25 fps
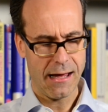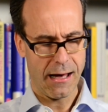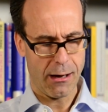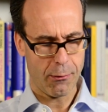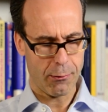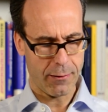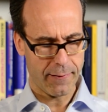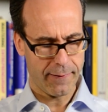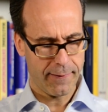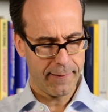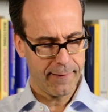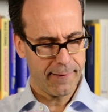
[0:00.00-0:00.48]

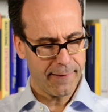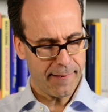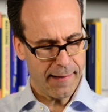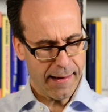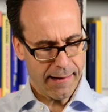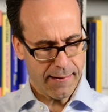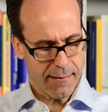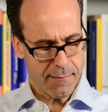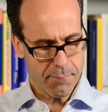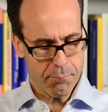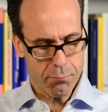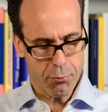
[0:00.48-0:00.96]
Our
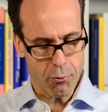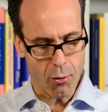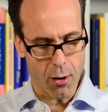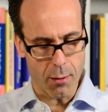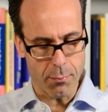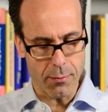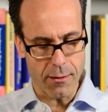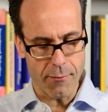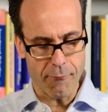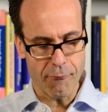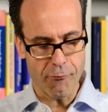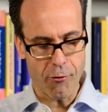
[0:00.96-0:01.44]
second
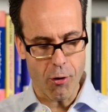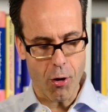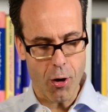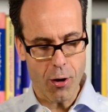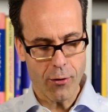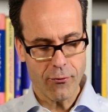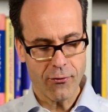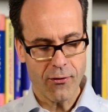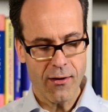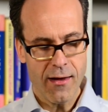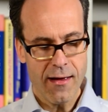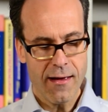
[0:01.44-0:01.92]
problem
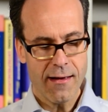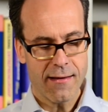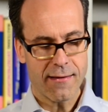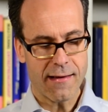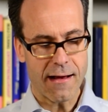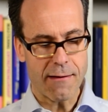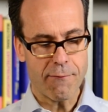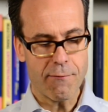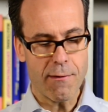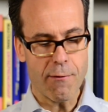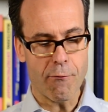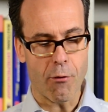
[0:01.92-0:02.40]
was
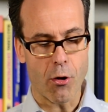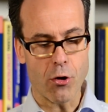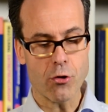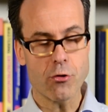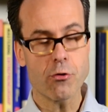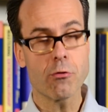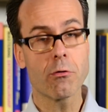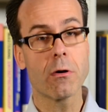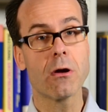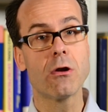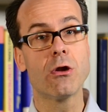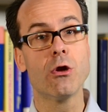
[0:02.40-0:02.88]
that we want
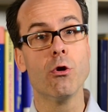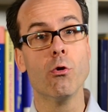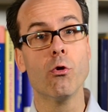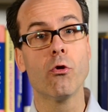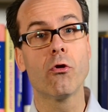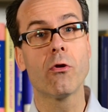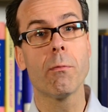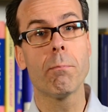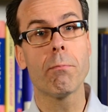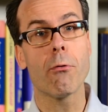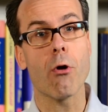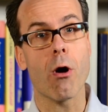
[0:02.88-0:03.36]
to
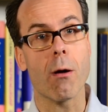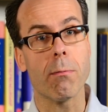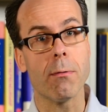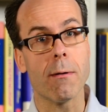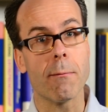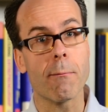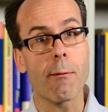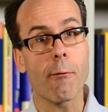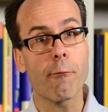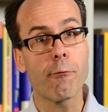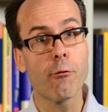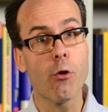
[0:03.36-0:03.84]
reduce the
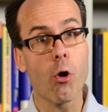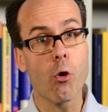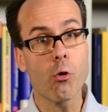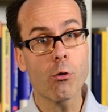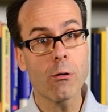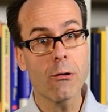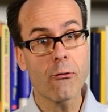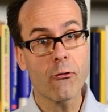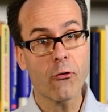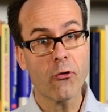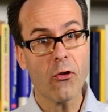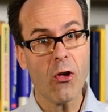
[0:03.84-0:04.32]
problem of
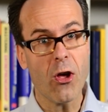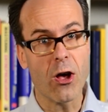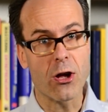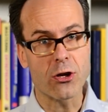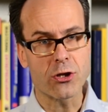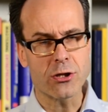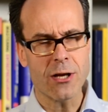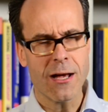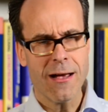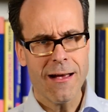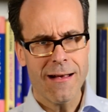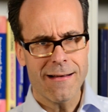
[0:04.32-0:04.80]
local
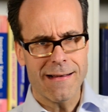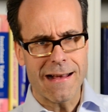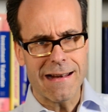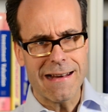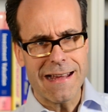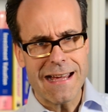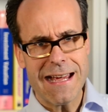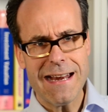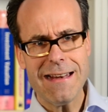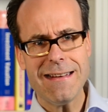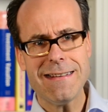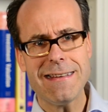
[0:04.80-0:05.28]
search. That
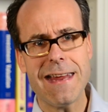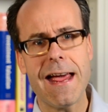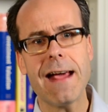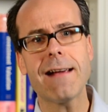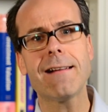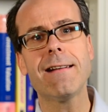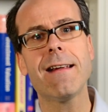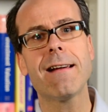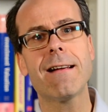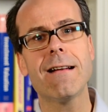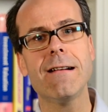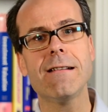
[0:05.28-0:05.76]
in
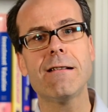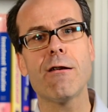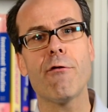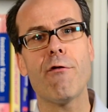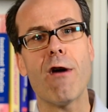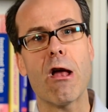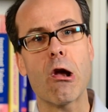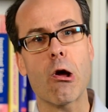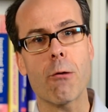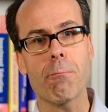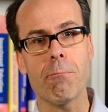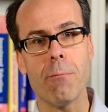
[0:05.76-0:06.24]
technical
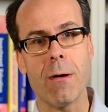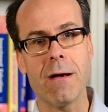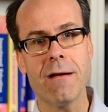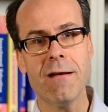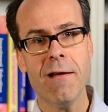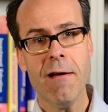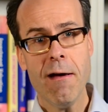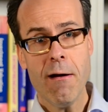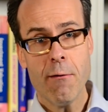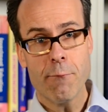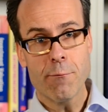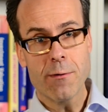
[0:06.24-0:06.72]
development,
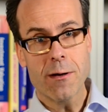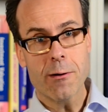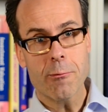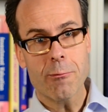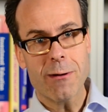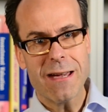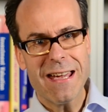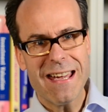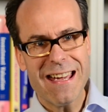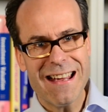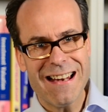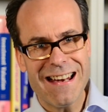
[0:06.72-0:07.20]
we
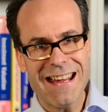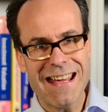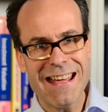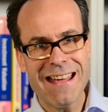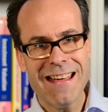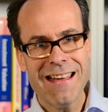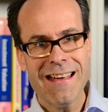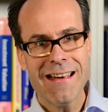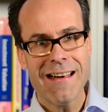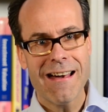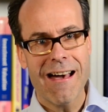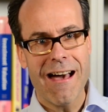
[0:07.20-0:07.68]
really
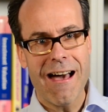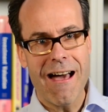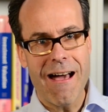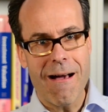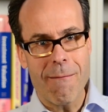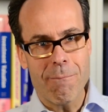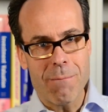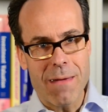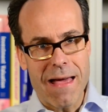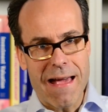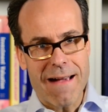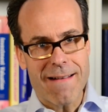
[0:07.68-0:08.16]

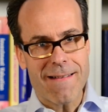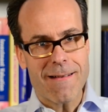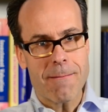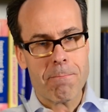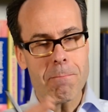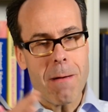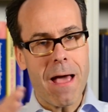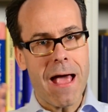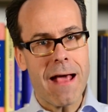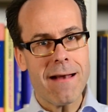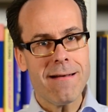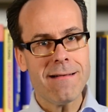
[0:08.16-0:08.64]

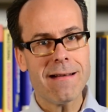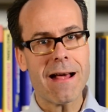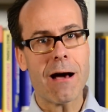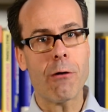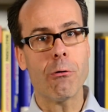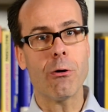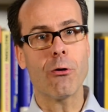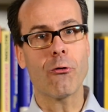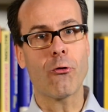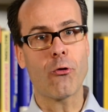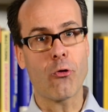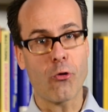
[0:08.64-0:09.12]
expand
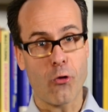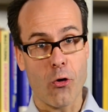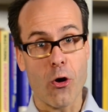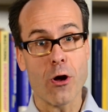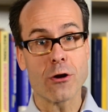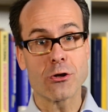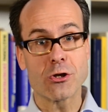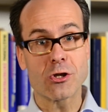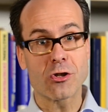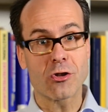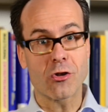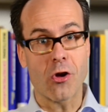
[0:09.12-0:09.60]
our
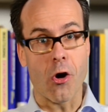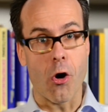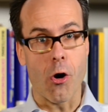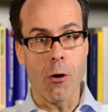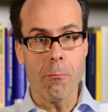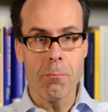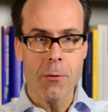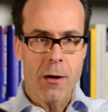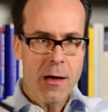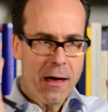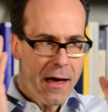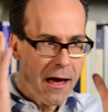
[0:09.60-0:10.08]
search
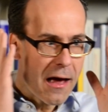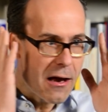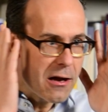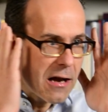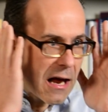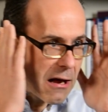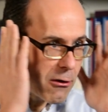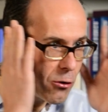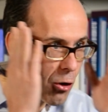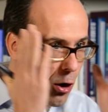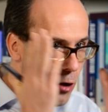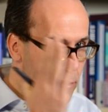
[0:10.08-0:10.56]
scope and
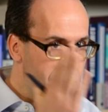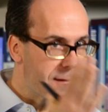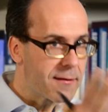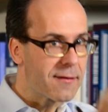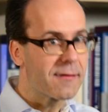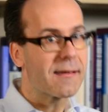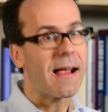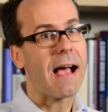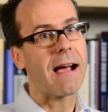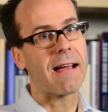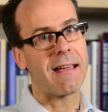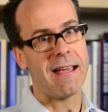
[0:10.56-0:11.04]
are not
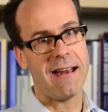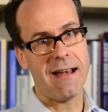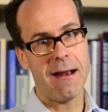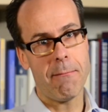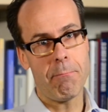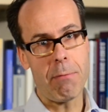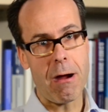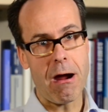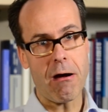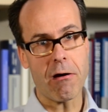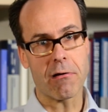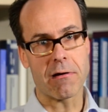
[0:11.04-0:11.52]
stuck in a
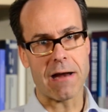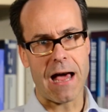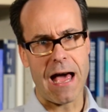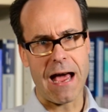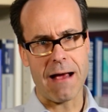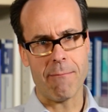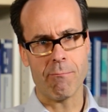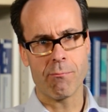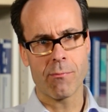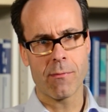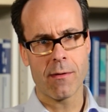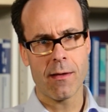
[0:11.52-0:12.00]

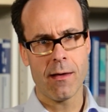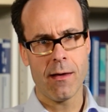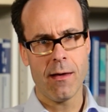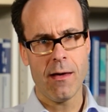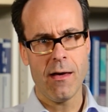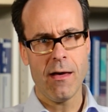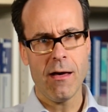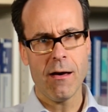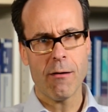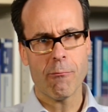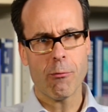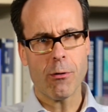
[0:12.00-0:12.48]
paradigm.
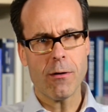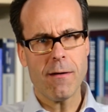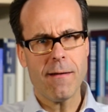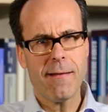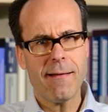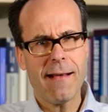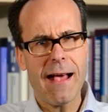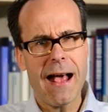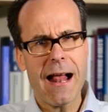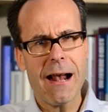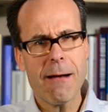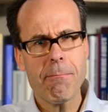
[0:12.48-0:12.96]
What
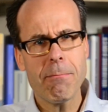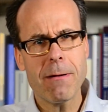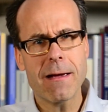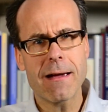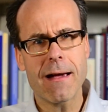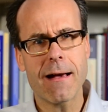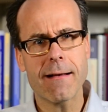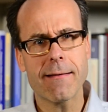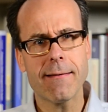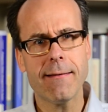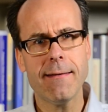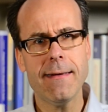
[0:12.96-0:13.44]
is helping
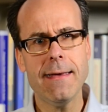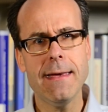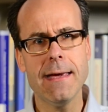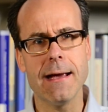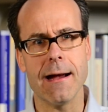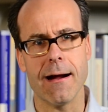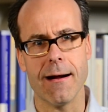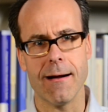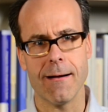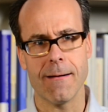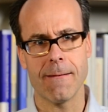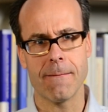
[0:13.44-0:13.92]
us
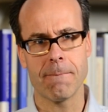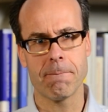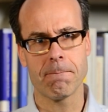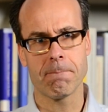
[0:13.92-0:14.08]
here?